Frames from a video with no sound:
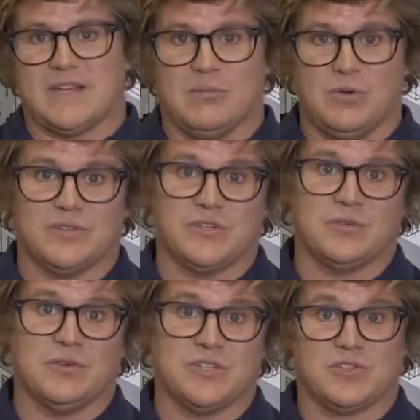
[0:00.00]
We've now moved
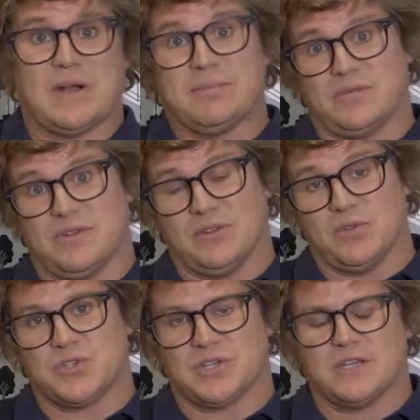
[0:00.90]
into a disruptive
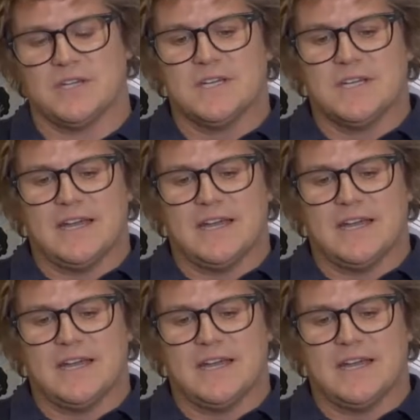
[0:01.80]
revolution,